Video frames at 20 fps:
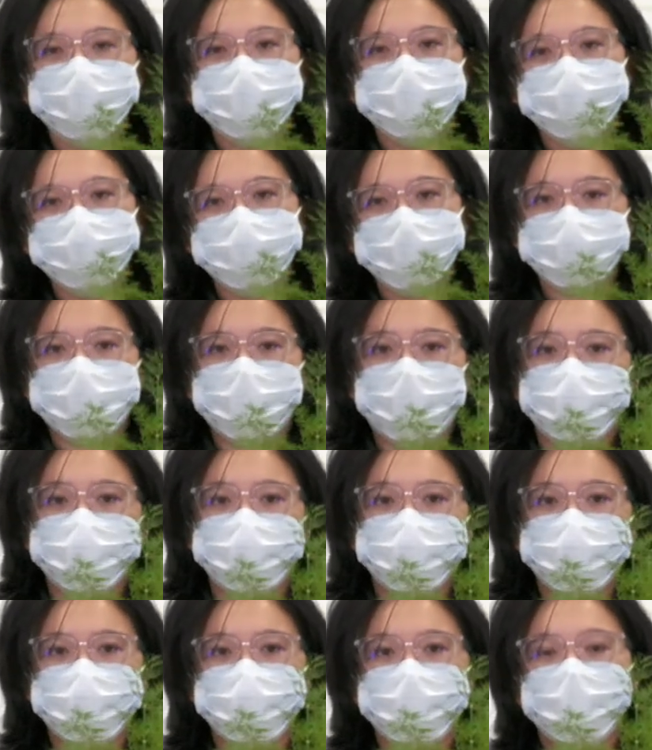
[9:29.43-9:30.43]
So now,
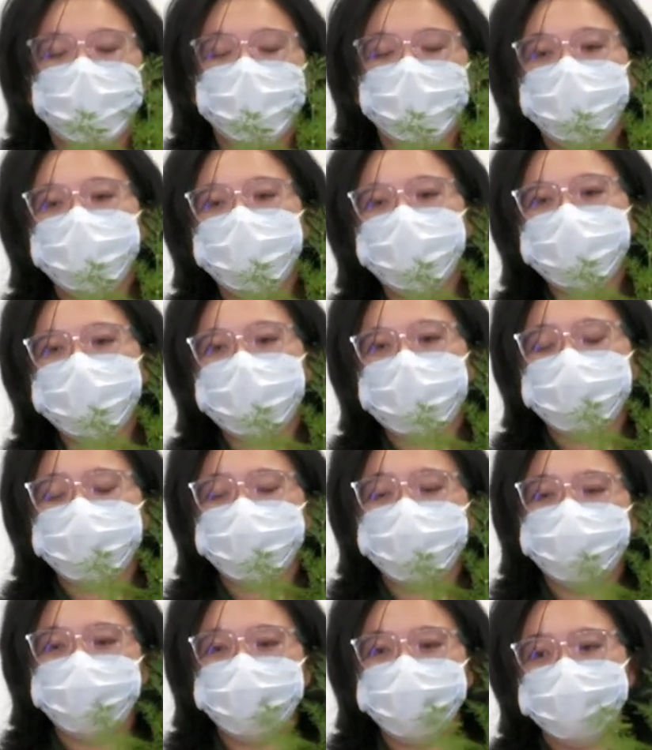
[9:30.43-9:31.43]
look at the
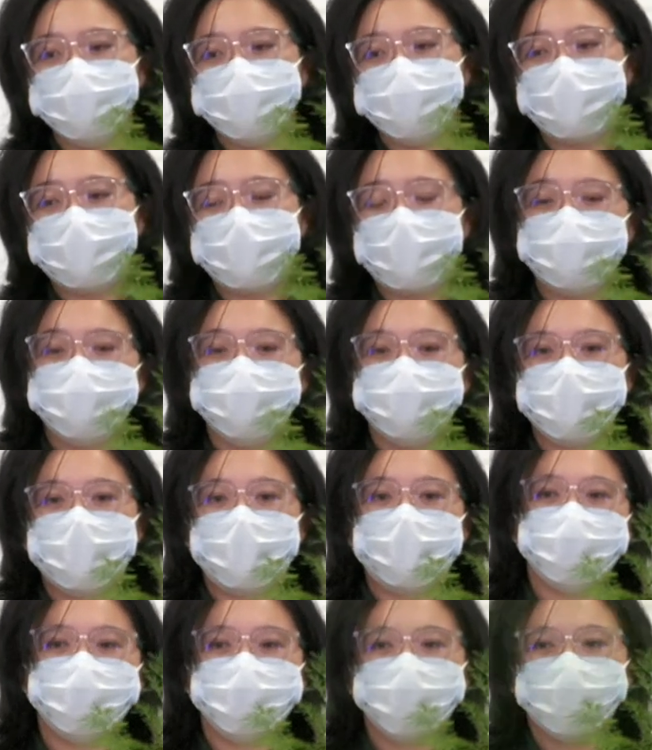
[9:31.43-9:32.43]
photo that I put
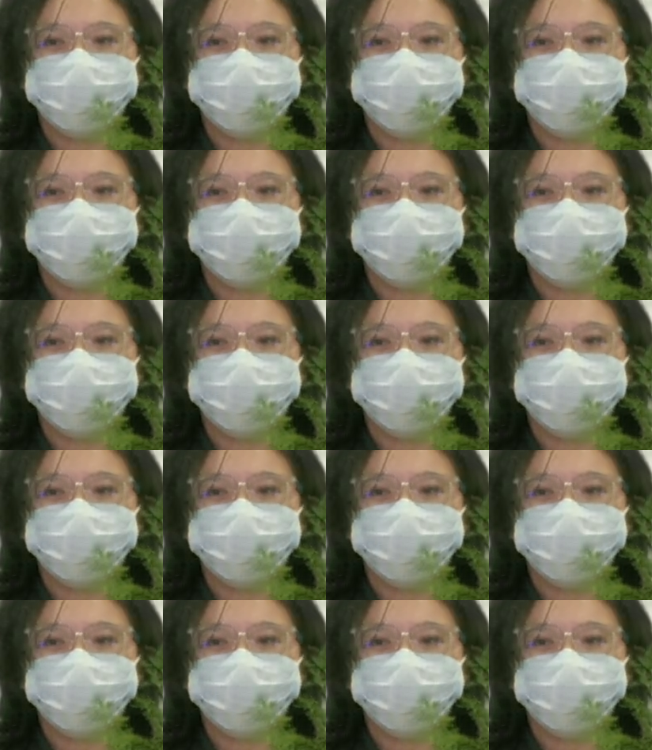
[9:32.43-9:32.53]
up.